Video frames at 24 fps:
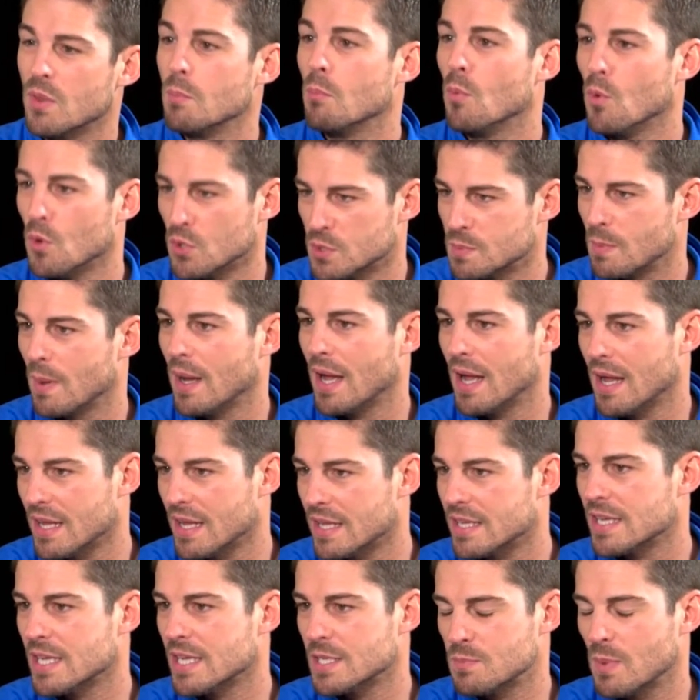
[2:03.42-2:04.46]
for the most part,
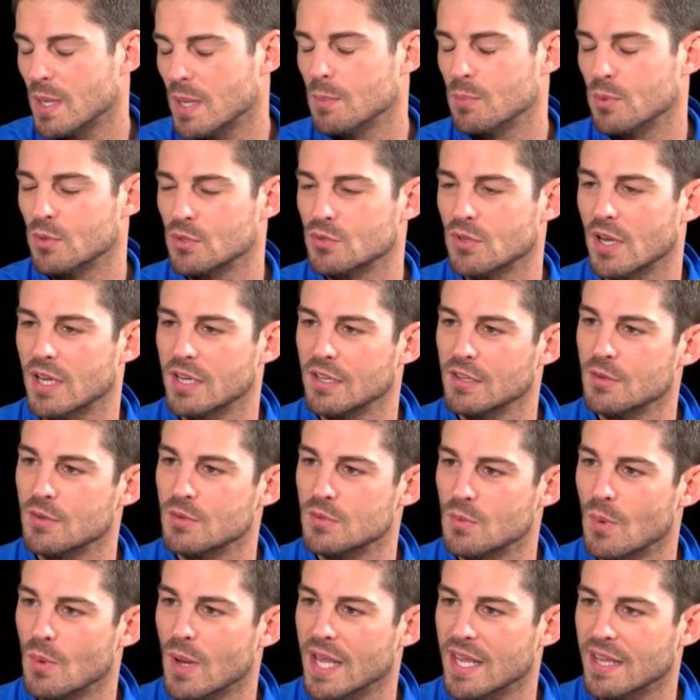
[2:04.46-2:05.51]
it's people trying to
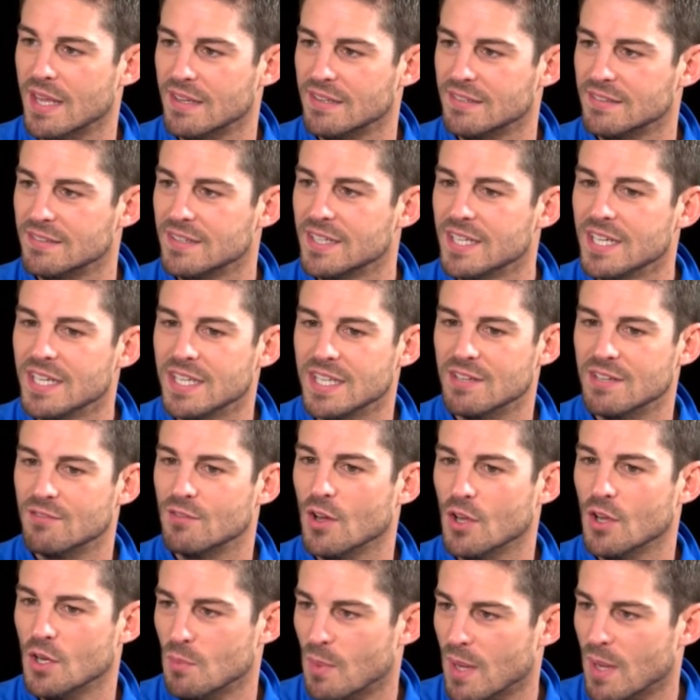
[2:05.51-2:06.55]
lose weight and they've
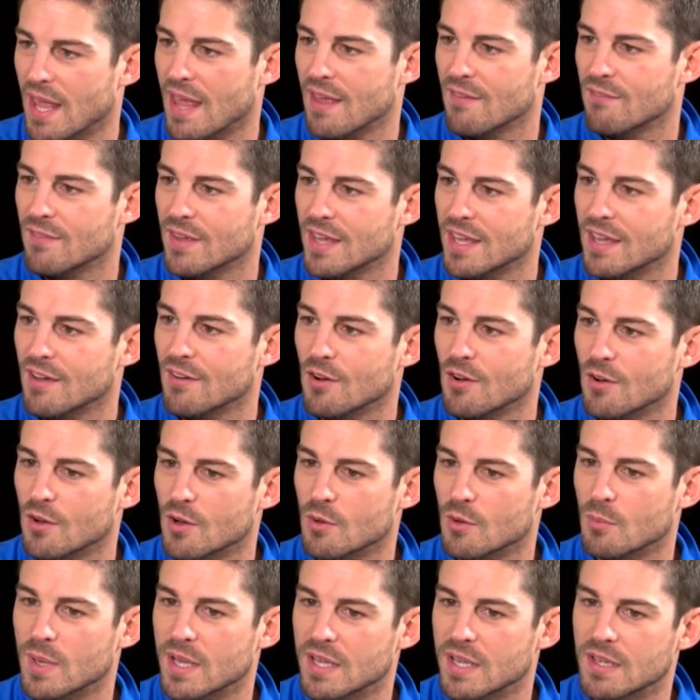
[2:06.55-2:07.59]
gotten a bit heavy
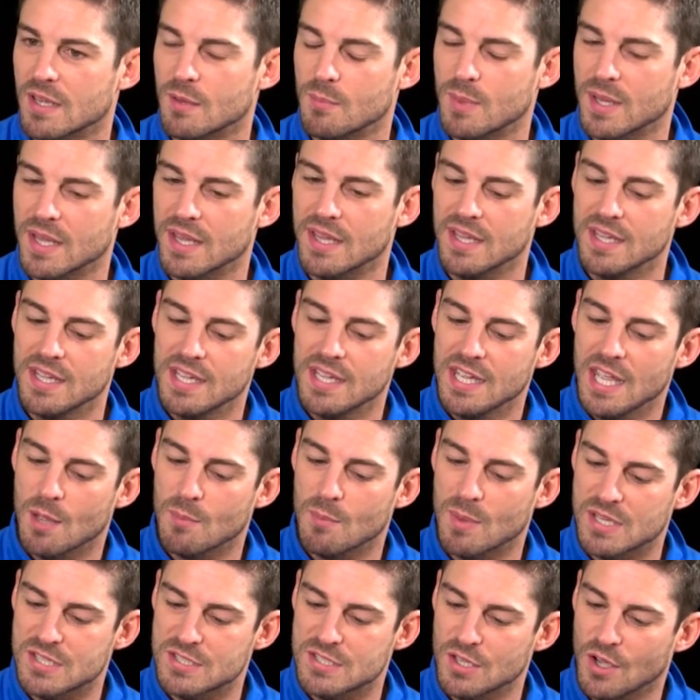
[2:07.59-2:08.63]
or a
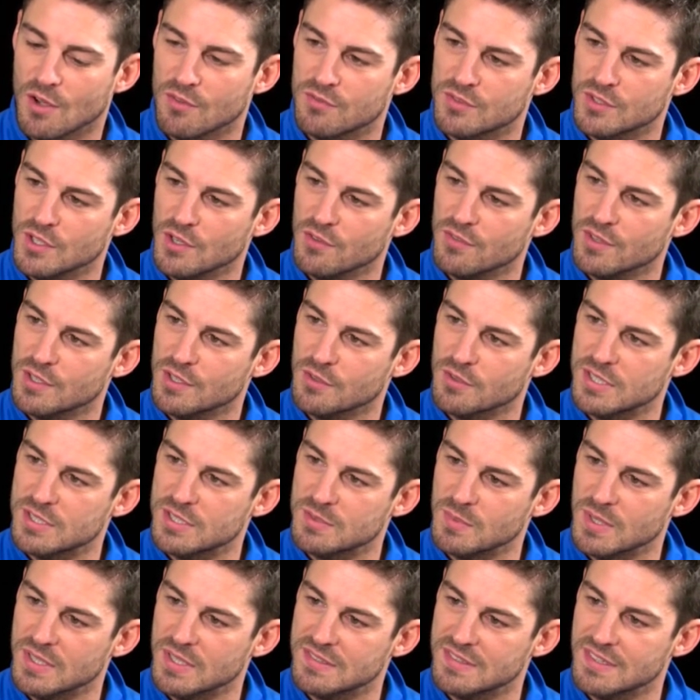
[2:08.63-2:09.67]
bit soft over
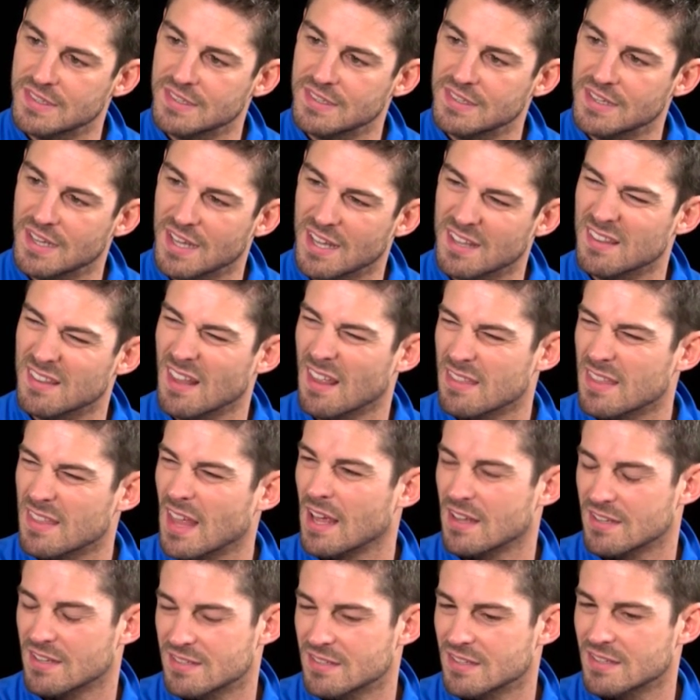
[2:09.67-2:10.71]
Christmas, and
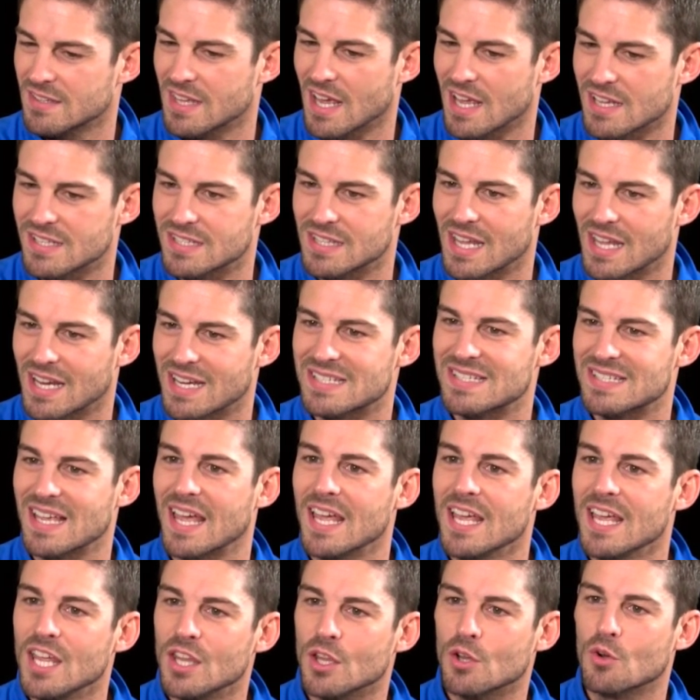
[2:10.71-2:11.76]
that's like I
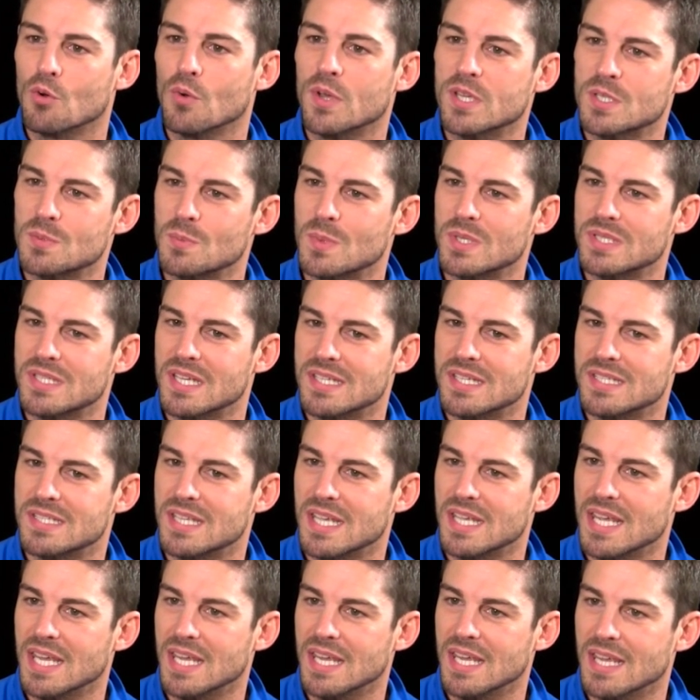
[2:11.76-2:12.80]
say, the Christmas is
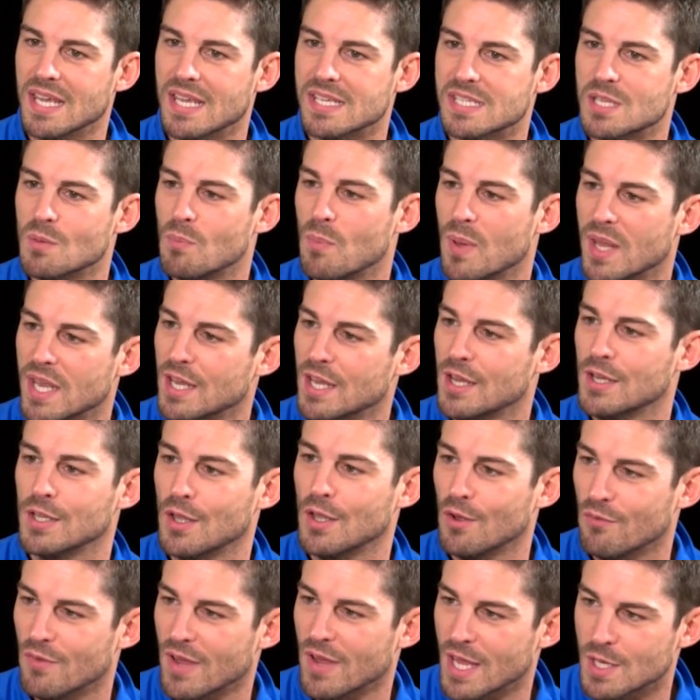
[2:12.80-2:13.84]
the pinnacle
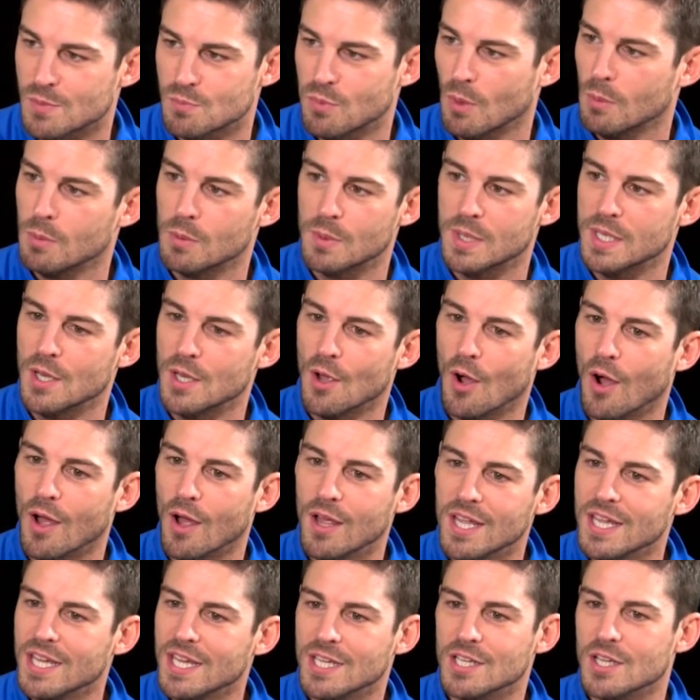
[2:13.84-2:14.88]
of it. It's probably not.
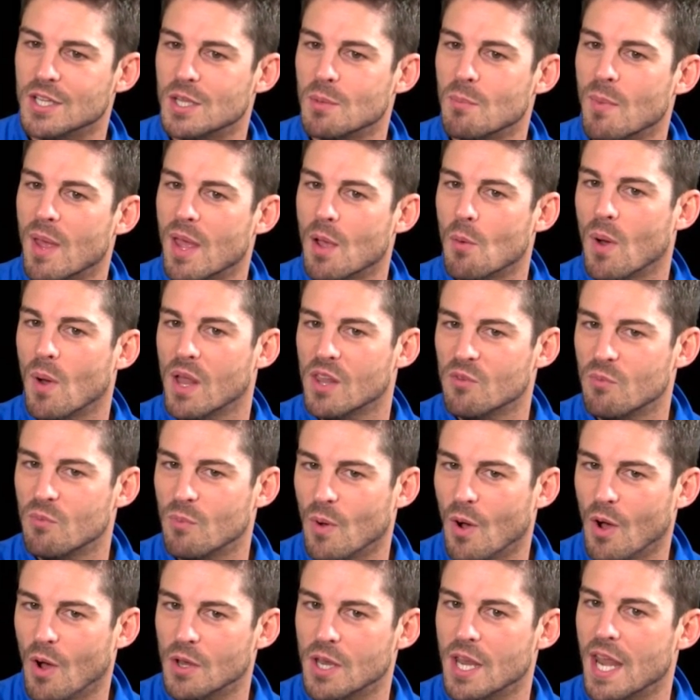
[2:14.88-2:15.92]
They may well have
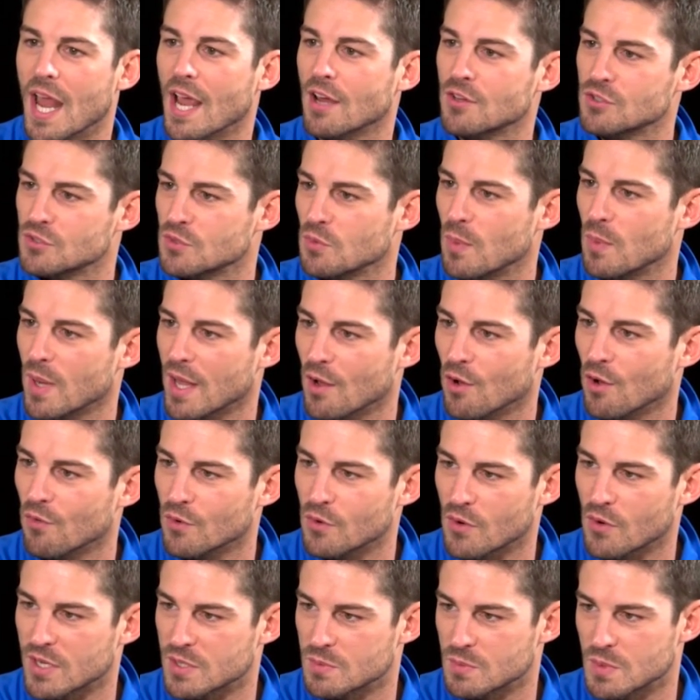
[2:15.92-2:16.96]
put on an extra bit over
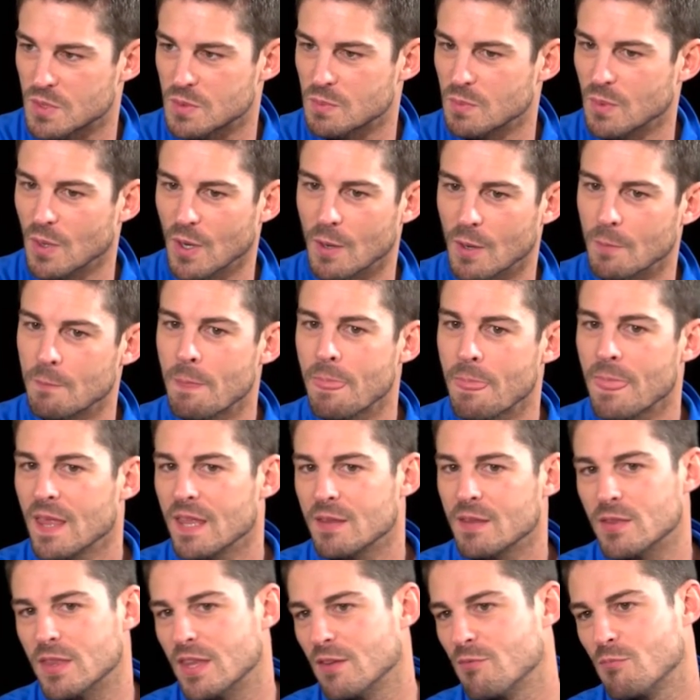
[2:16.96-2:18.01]
Christmas, but
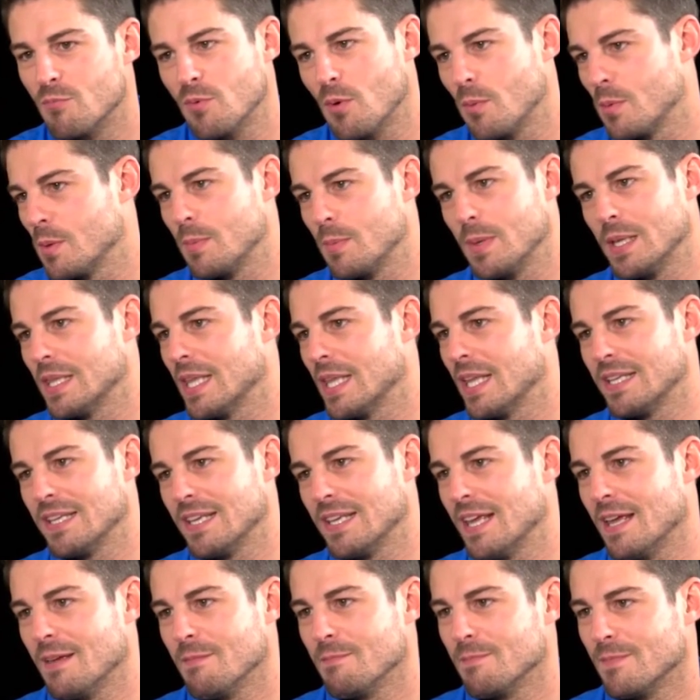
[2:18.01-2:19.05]
they've probably been
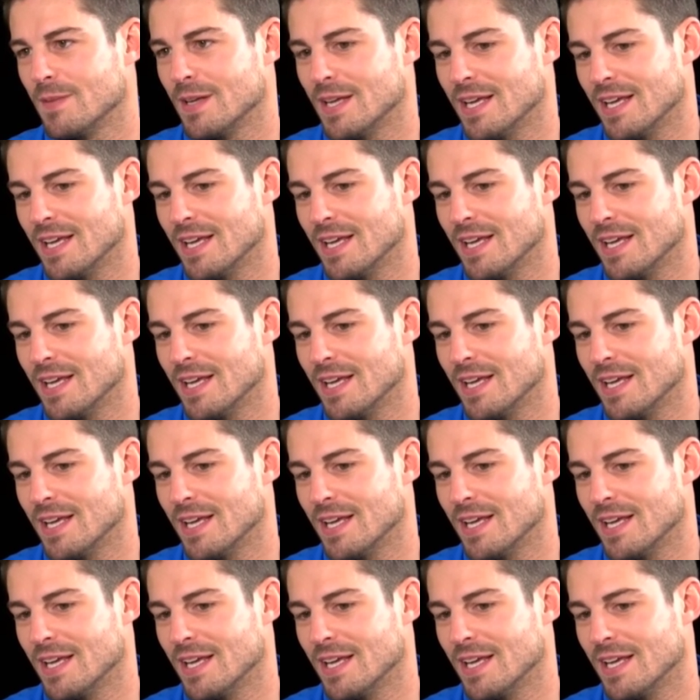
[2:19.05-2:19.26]
letting it